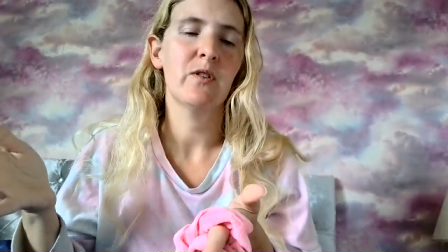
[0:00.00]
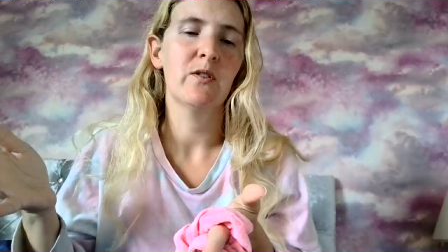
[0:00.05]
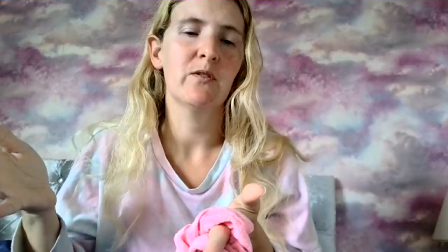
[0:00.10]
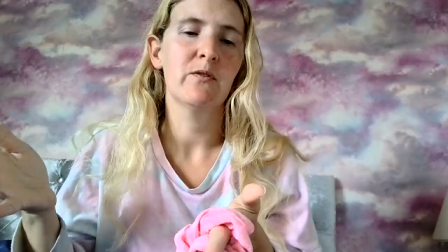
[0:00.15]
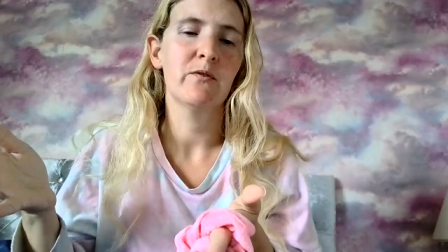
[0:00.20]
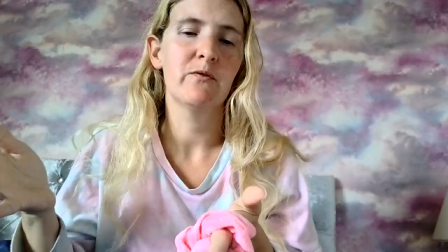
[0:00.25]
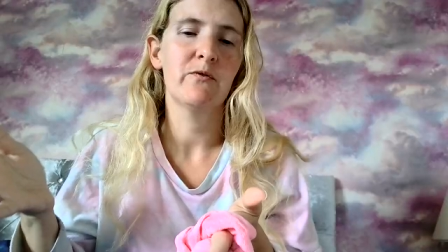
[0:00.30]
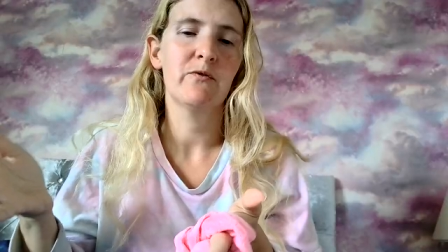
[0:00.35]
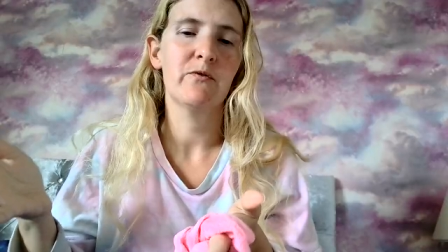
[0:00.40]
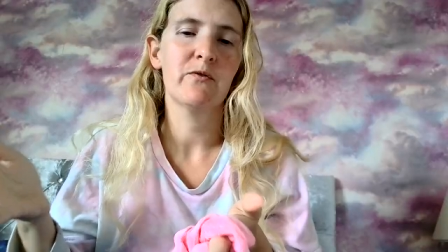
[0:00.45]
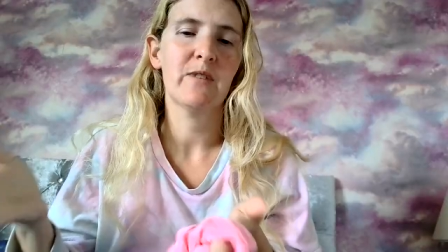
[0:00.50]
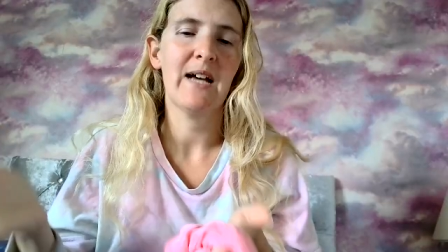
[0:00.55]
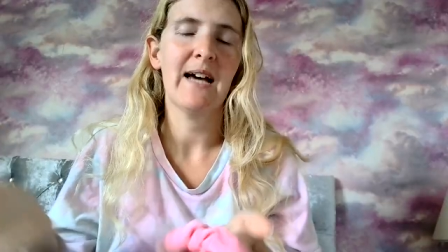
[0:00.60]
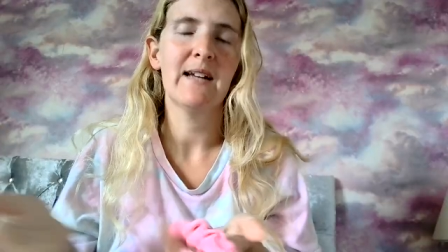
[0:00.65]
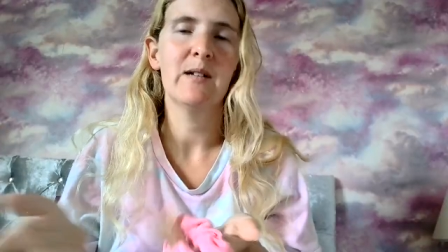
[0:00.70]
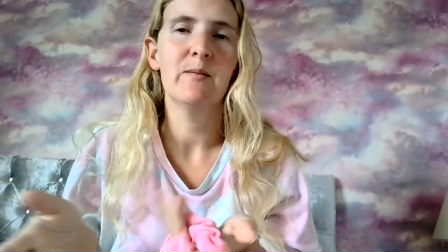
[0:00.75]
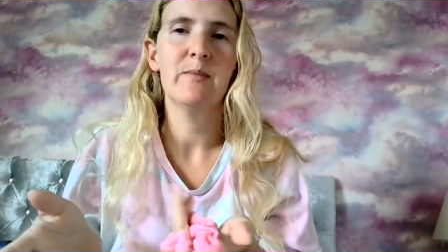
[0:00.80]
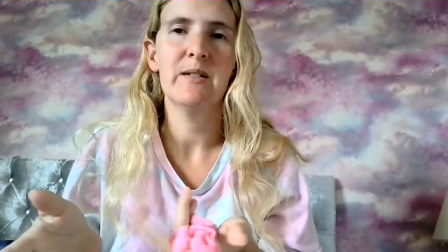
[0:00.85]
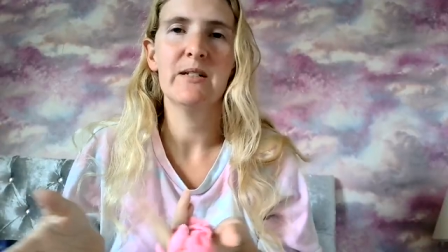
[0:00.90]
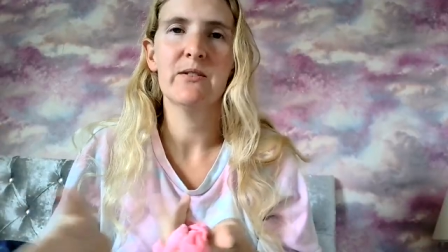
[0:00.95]
of
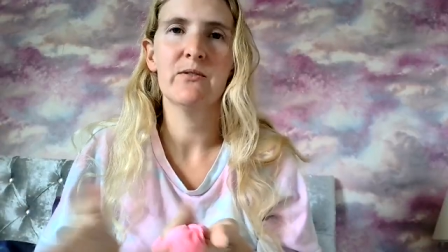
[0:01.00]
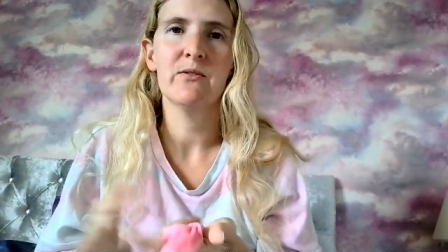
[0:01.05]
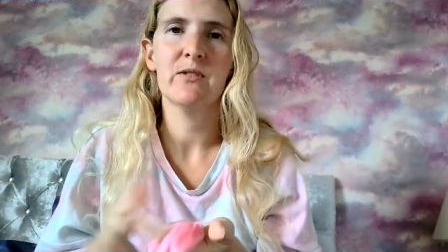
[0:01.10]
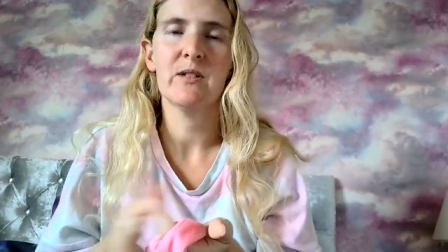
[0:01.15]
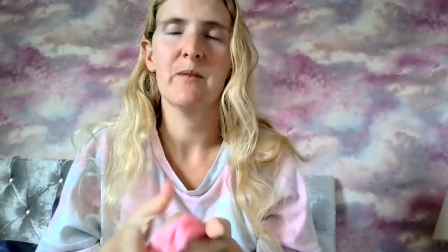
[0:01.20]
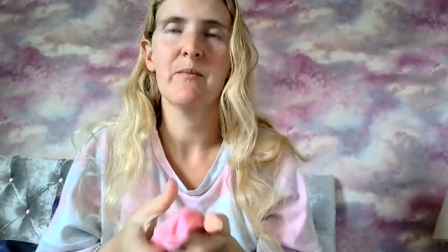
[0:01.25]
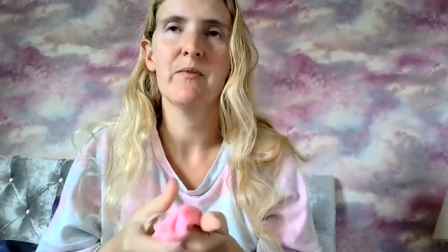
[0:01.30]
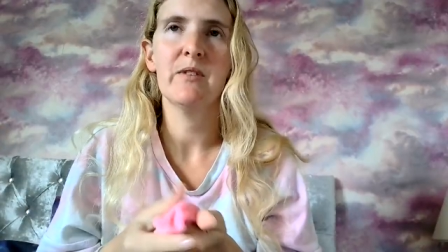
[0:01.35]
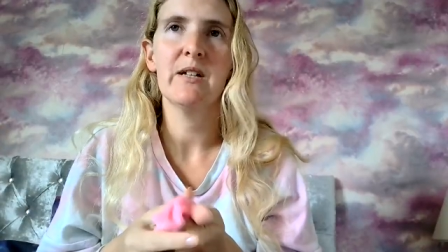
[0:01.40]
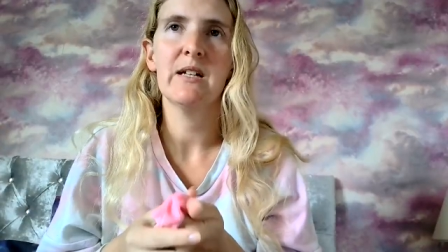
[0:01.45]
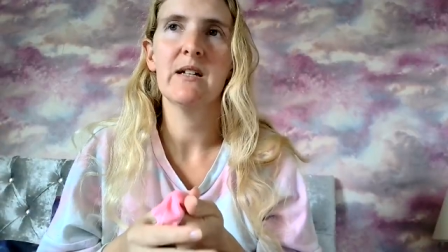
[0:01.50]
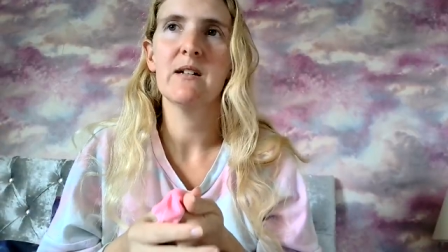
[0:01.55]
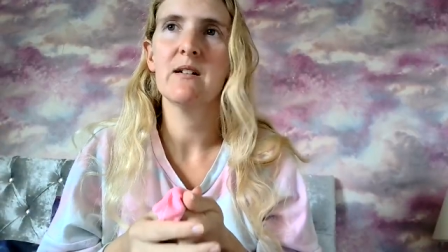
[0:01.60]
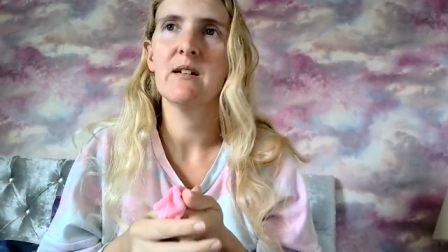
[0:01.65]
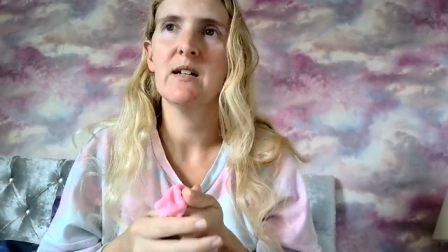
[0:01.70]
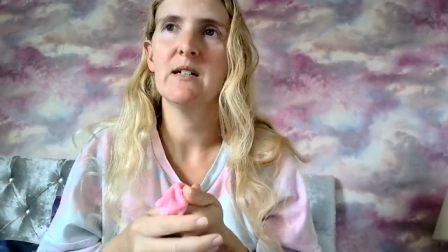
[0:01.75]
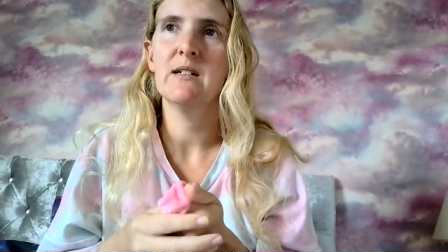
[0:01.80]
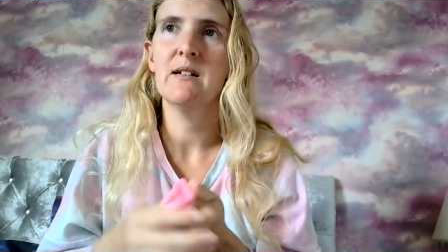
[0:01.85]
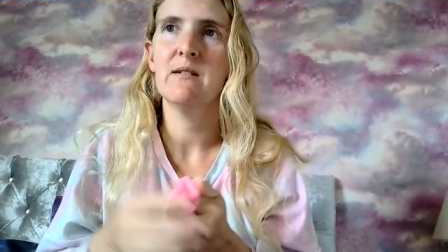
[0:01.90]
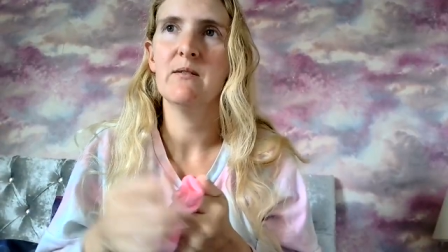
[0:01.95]
cannabis or something
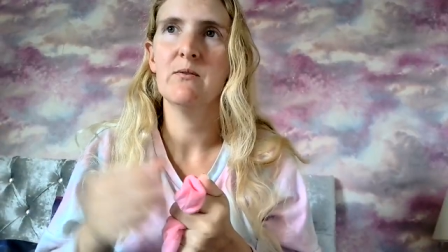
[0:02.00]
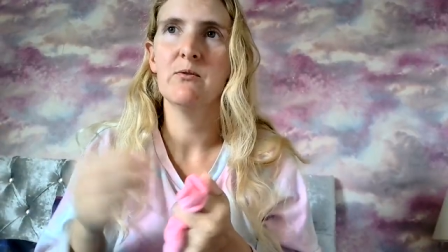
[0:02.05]
uh,